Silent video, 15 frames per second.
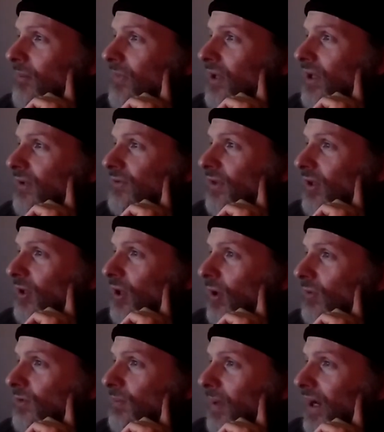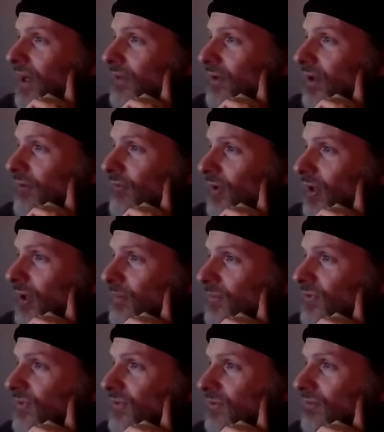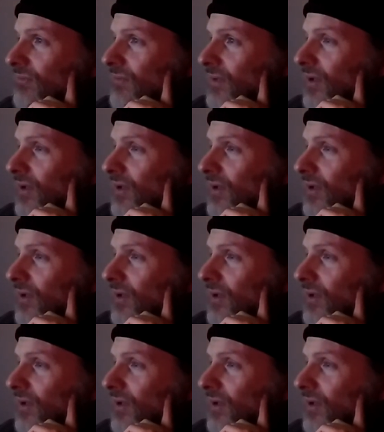The Geese and the Ghost by Anthony Phillips,